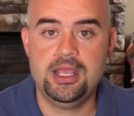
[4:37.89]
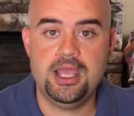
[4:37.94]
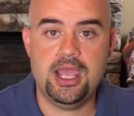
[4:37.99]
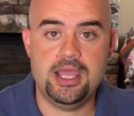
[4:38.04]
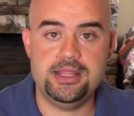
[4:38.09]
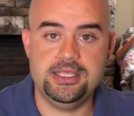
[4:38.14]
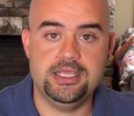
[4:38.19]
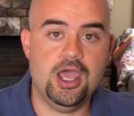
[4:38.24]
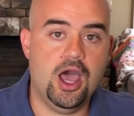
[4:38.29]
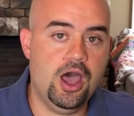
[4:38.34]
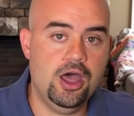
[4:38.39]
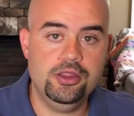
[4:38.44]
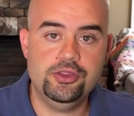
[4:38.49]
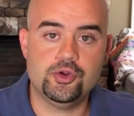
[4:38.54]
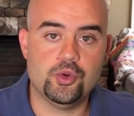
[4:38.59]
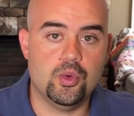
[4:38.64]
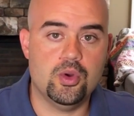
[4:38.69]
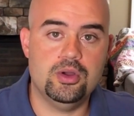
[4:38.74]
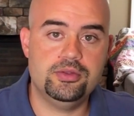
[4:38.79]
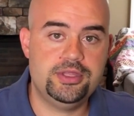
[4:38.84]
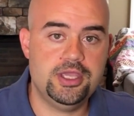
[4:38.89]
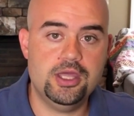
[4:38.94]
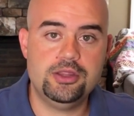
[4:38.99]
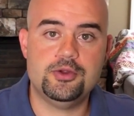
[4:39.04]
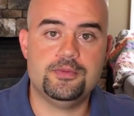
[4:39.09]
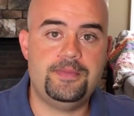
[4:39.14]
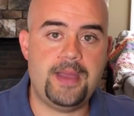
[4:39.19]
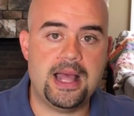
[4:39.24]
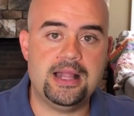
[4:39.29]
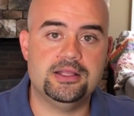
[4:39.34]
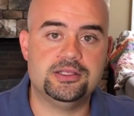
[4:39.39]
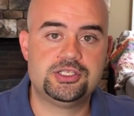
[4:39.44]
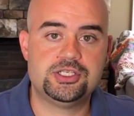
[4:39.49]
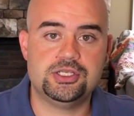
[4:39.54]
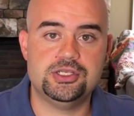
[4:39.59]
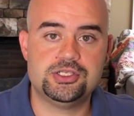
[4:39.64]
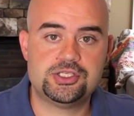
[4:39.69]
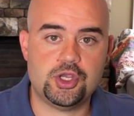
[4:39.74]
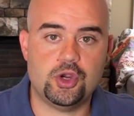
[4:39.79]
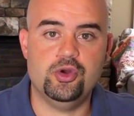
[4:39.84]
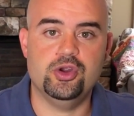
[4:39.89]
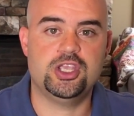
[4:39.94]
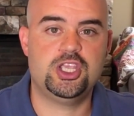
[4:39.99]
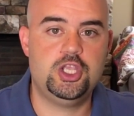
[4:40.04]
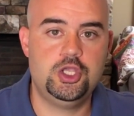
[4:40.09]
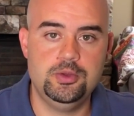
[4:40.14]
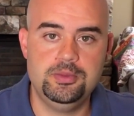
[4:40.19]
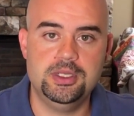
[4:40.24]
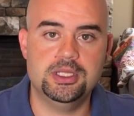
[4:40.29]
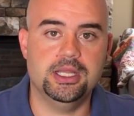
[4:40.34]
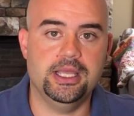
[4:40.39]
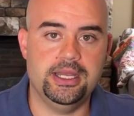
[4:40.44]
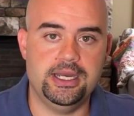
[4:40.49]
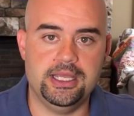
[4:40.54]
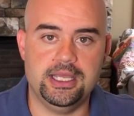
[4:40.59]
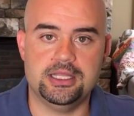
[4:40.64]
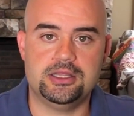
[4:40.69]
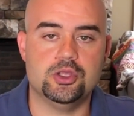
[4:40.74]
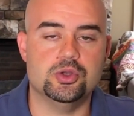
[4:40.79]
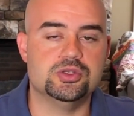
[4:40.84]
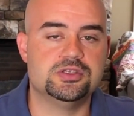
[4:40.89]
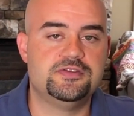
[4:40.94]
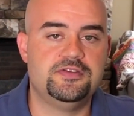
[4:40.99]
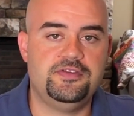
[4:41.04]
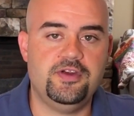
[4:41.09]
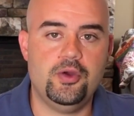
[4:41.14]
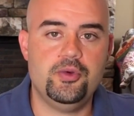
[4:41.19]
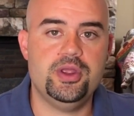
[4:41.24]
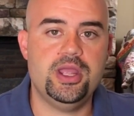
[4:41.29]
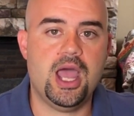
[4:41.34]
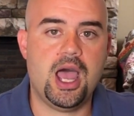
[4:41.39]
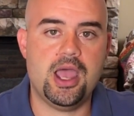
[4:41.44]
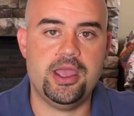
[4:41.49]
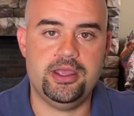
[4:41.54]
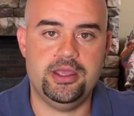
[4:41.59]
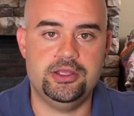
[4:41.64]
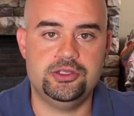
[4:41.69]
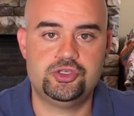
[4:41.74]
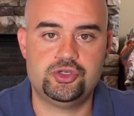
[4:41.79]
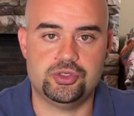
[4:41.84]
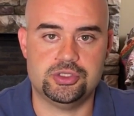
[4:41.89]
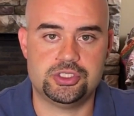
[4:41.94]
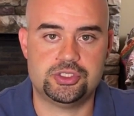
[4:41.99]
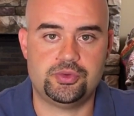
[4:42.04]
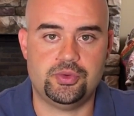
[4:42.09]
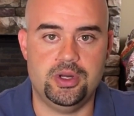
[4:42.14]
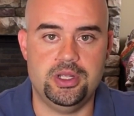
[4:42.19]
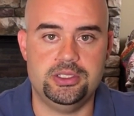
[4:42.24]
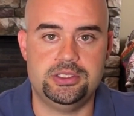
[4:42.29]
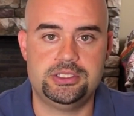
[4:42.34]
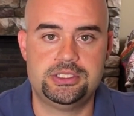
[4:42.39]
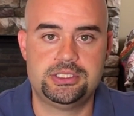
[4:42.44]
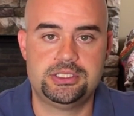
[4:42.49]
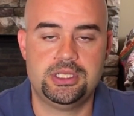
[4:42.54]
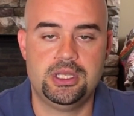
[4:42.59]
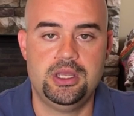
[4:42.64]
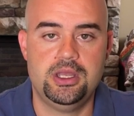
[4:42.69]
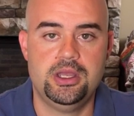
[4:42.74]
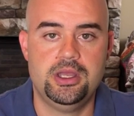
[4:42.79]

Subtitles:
and the other balances are accumulating at those very high interest rates.